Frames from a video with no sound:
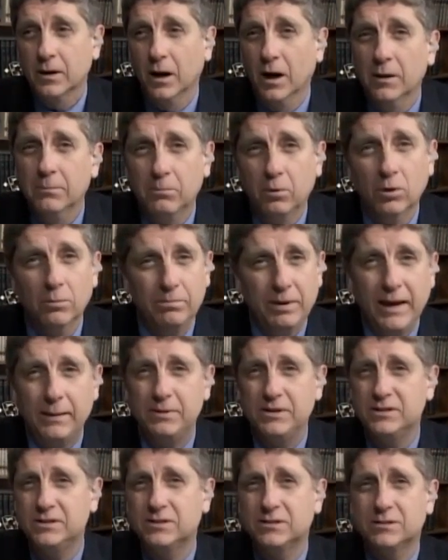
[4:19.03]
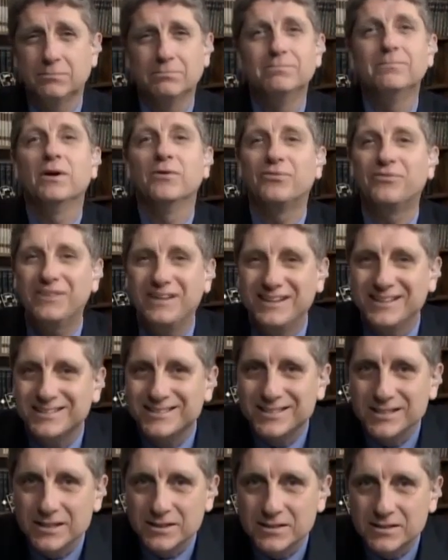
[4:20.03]
Unborn babies,
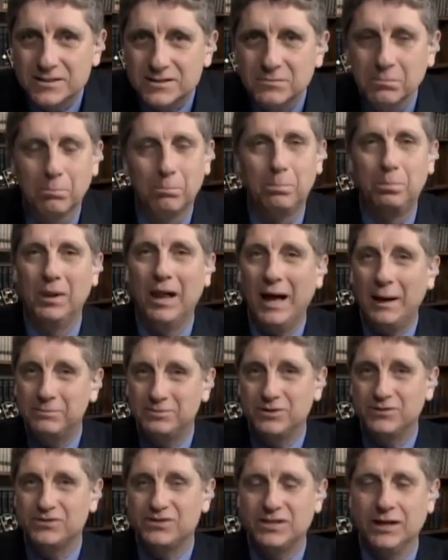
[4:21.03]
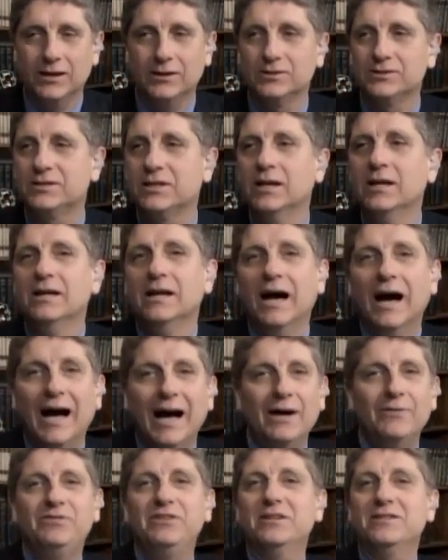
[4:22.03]
fetuses, blobs of cells,
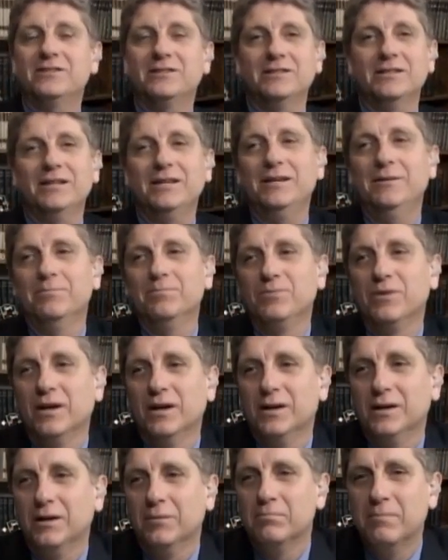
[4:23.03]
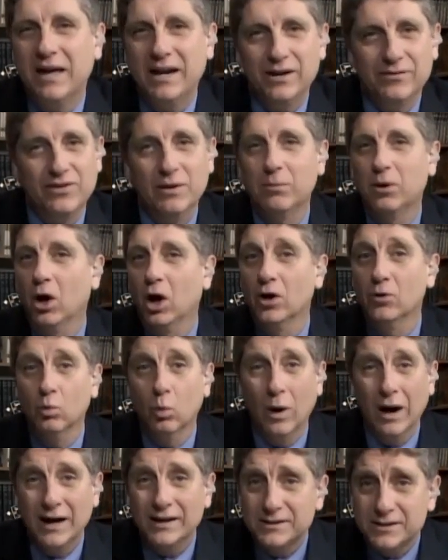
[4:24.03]
obviously, many of them are
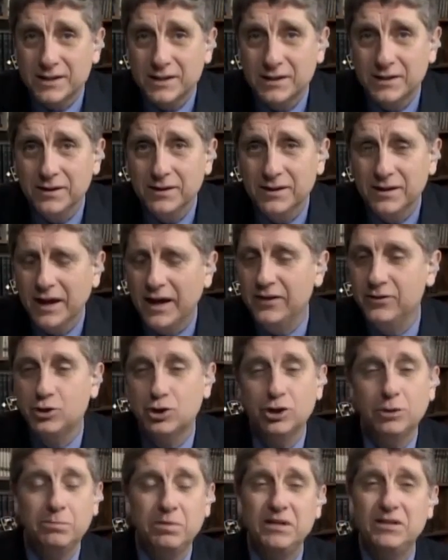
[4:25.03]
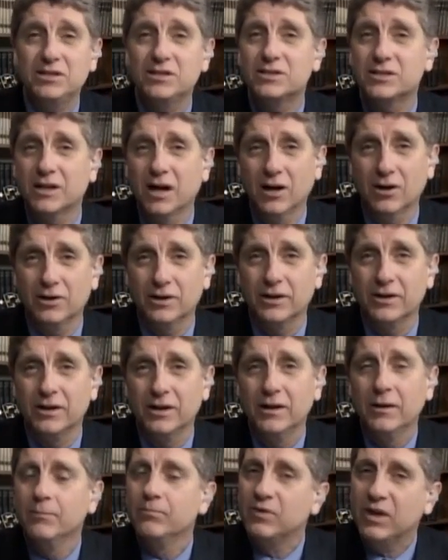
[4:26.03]
unwanted and should be discarded.
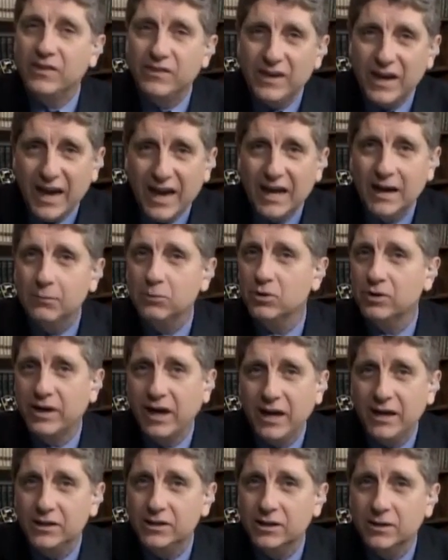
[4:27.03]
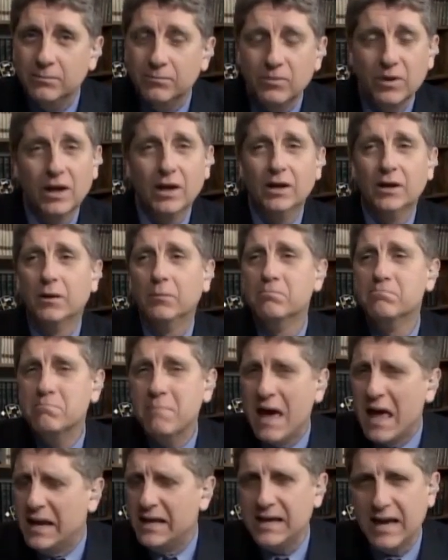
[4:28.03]
In the animal kingdom,
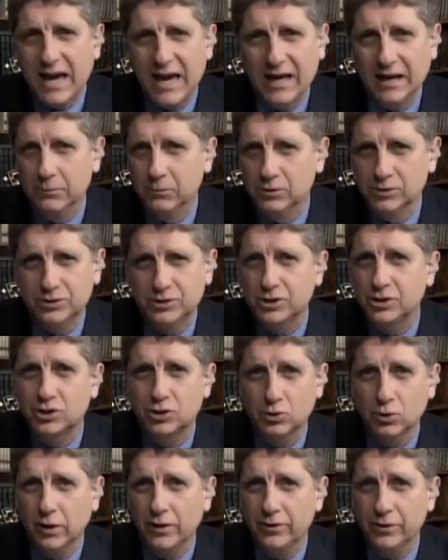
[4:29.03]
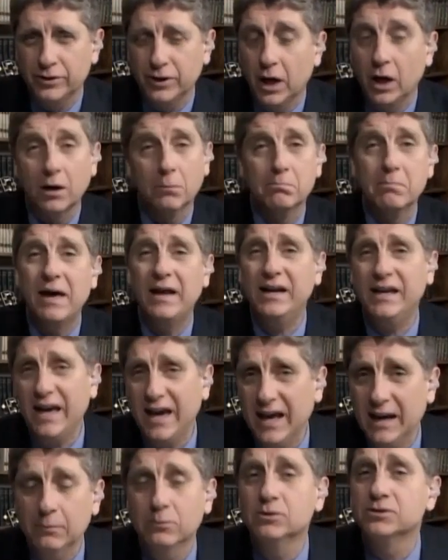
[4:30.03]
many animals destroy their young, many
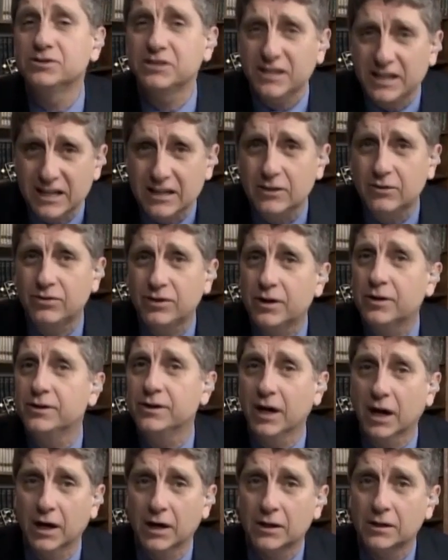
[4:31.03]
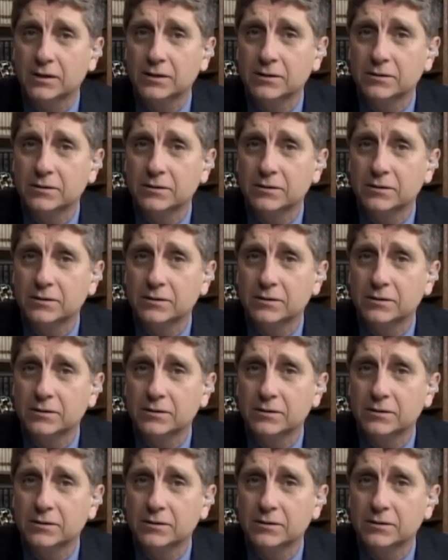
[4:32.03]
animals eat their young.